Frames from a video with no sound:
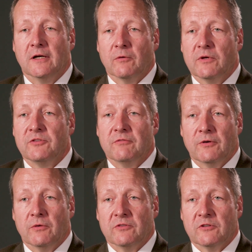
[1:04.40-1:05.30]
our recent
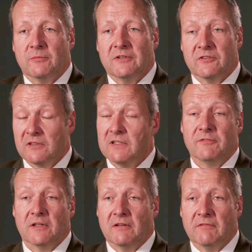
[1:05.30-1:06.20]
focus has been
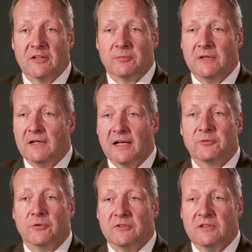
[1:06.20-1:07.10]
significant investment in
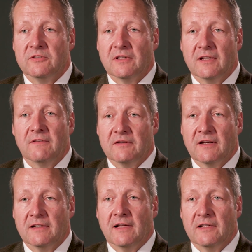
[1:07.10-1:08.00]
expertise and the
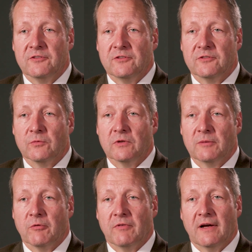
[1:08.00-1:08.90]
technologies to
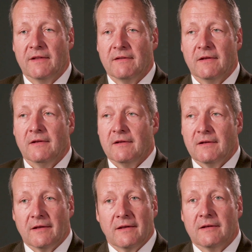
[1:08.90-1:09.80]
really provide
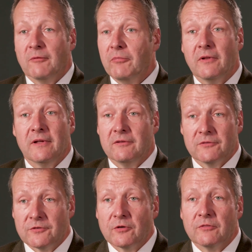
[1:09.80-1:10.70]
a complete
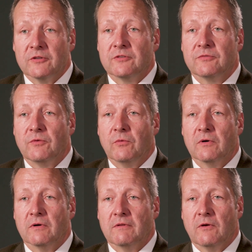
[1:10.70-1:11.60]
service
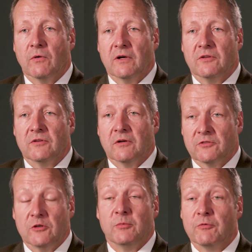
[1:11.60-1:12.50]
for the organiz- or
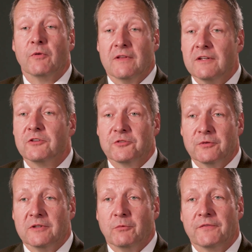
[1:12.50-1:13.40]
excuse me for the
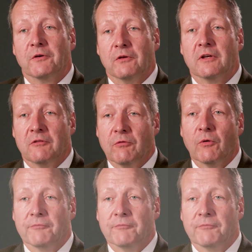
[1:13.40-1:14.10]
industry and what they're looking for.